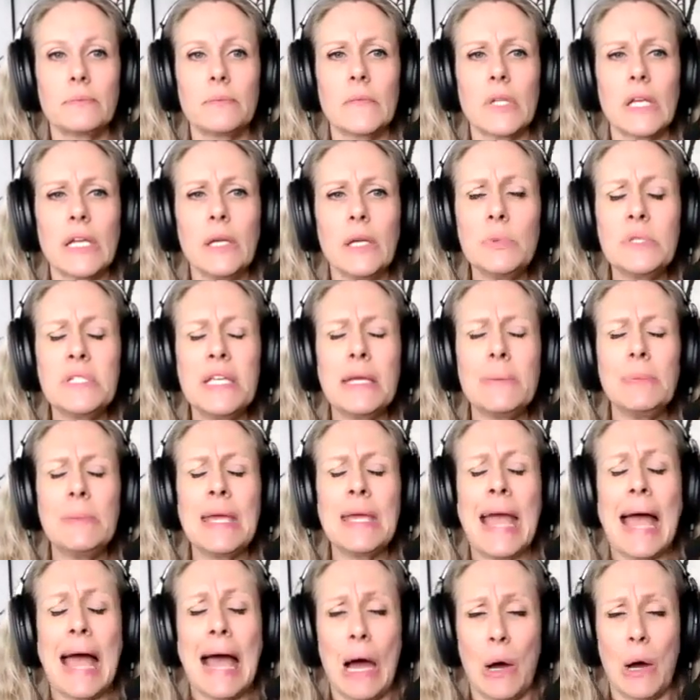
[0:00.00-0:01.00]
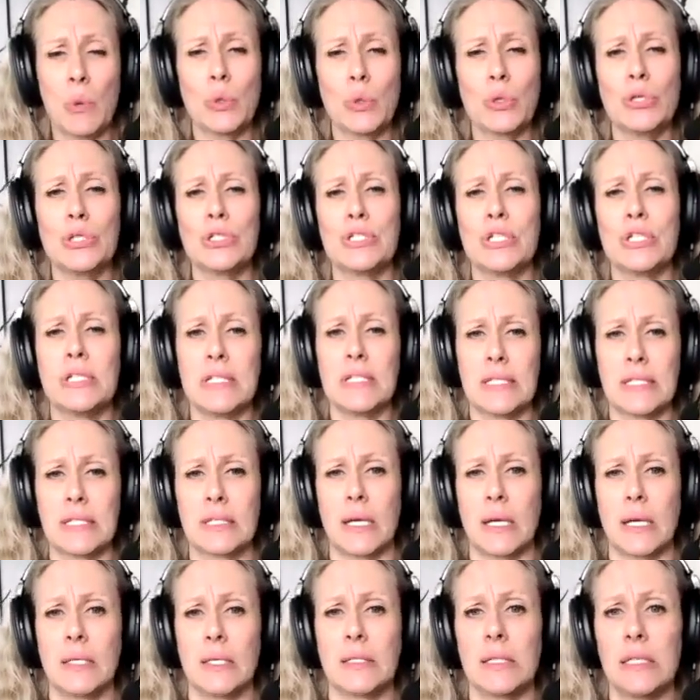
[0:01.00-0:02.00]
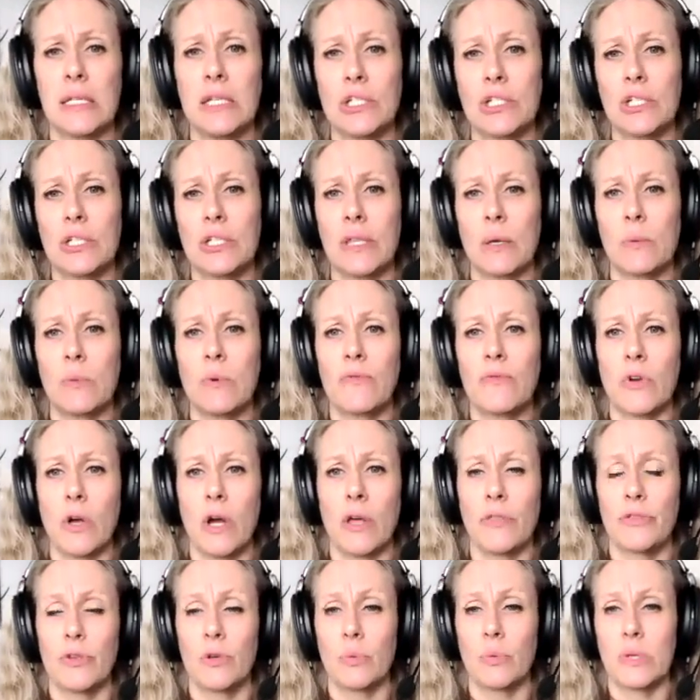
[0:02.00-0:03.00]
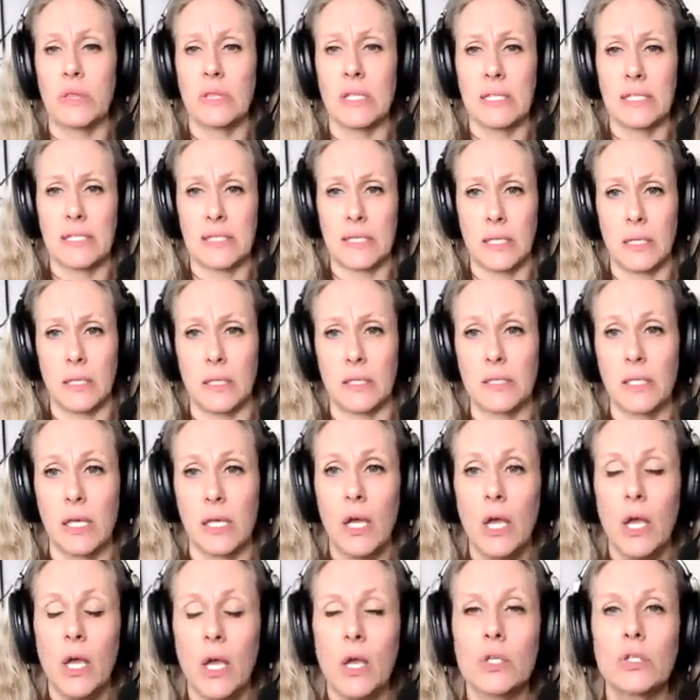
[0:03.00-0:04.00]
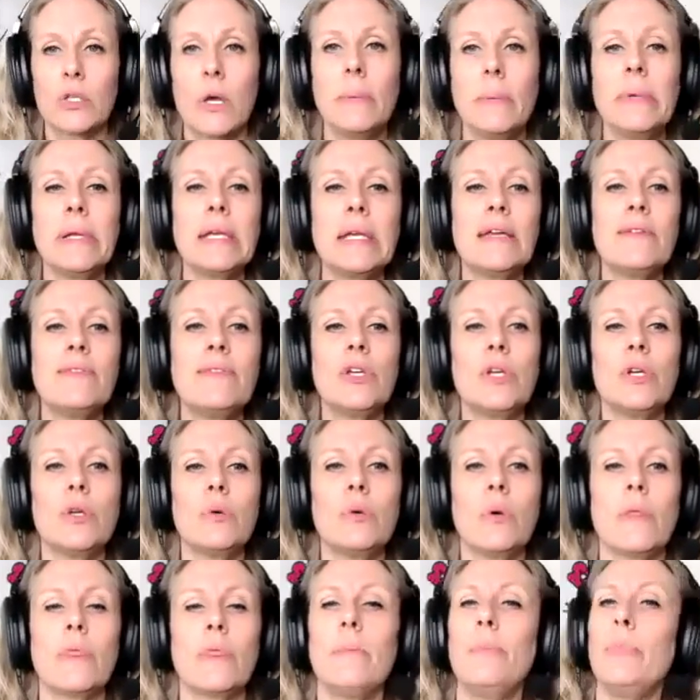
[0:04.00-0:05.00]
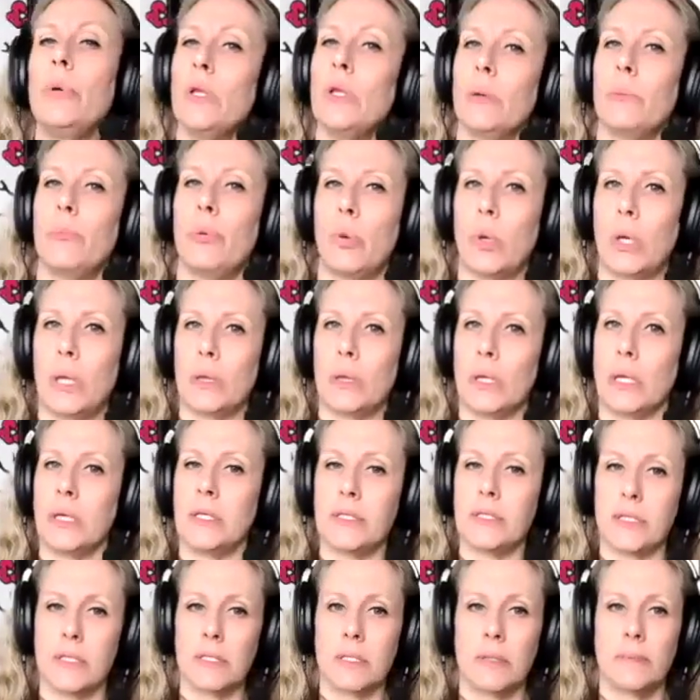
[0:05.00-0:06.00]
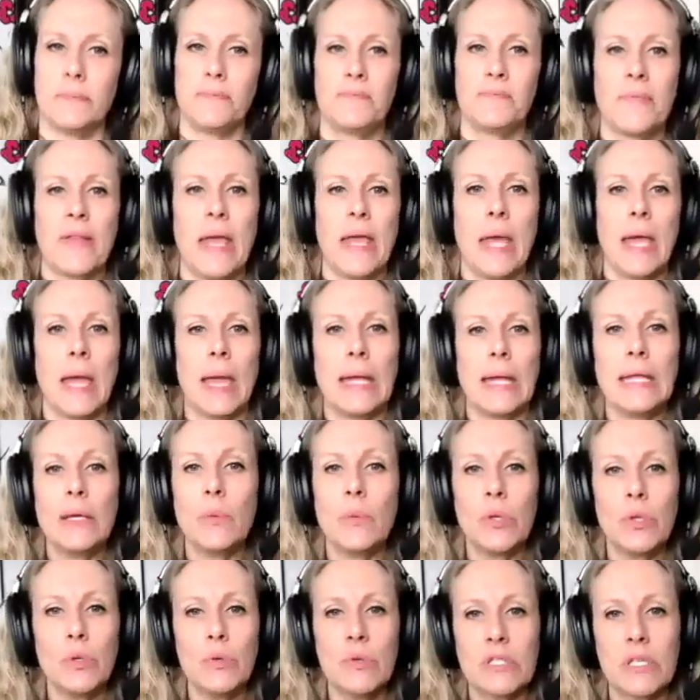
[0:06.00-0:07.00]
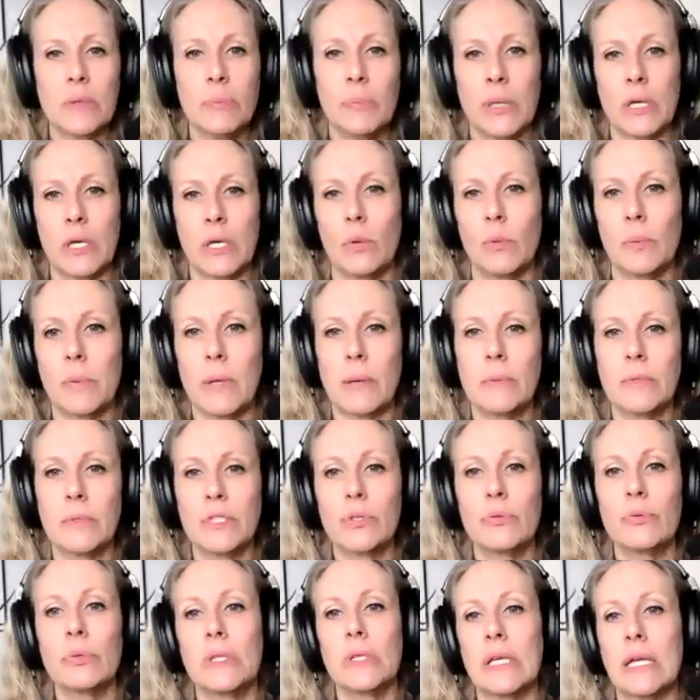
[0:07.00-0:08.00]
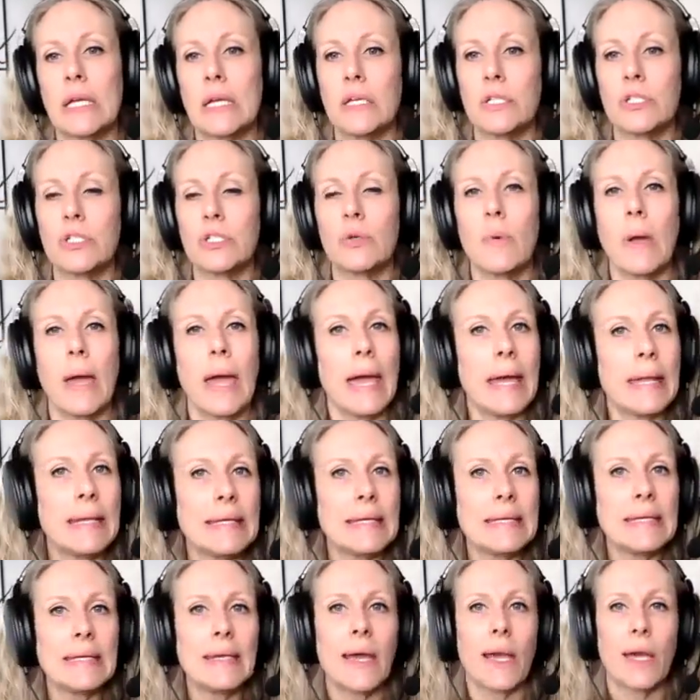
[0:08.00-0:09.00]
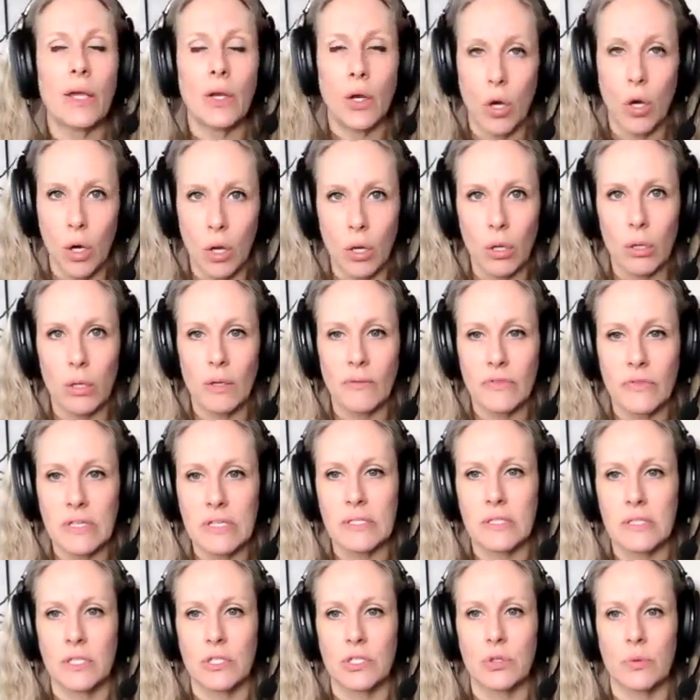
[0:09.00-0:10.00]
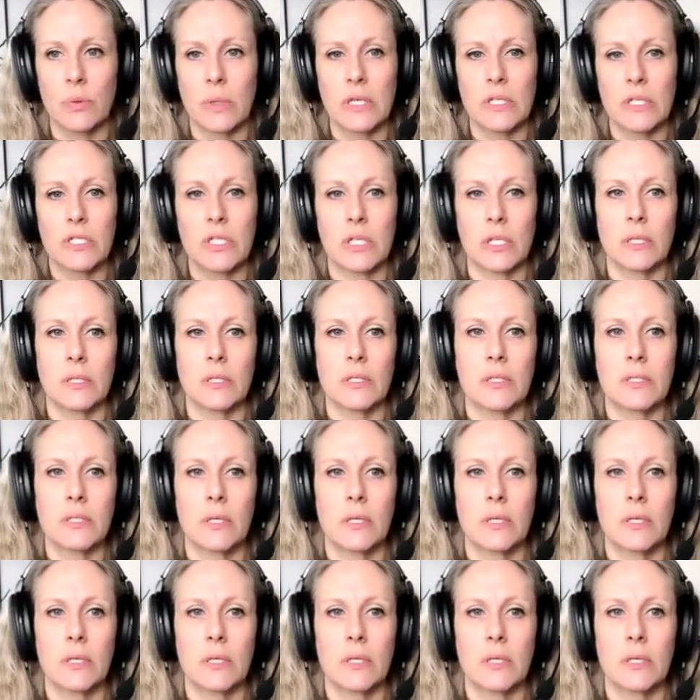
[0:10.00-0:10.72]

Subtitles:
It would take me hours to discuss each thing we've gone through with these kids. So I'm going to give you the bullet point list. Anyone who is a parent will be able to relate to any and all of these situations.